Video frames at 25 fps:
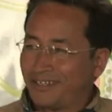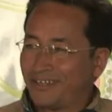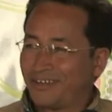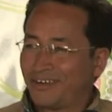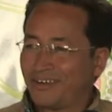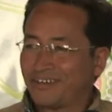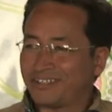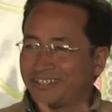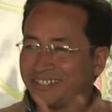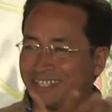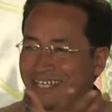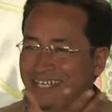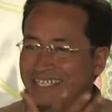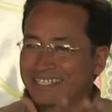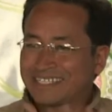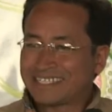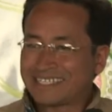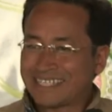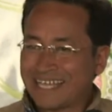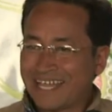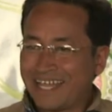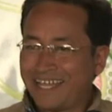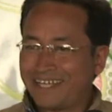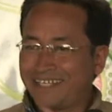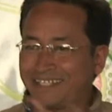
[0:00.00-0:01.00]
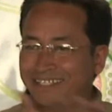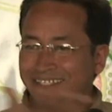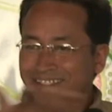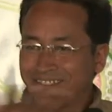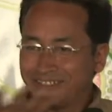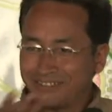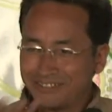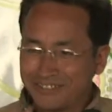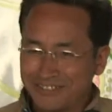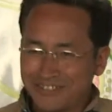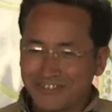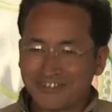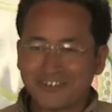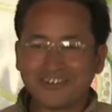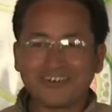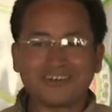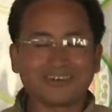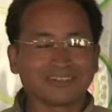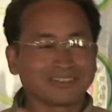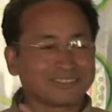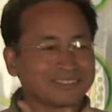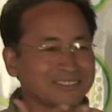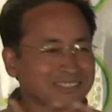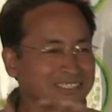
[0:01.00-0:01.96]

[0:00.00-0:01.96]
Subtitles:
on sand, on rocks.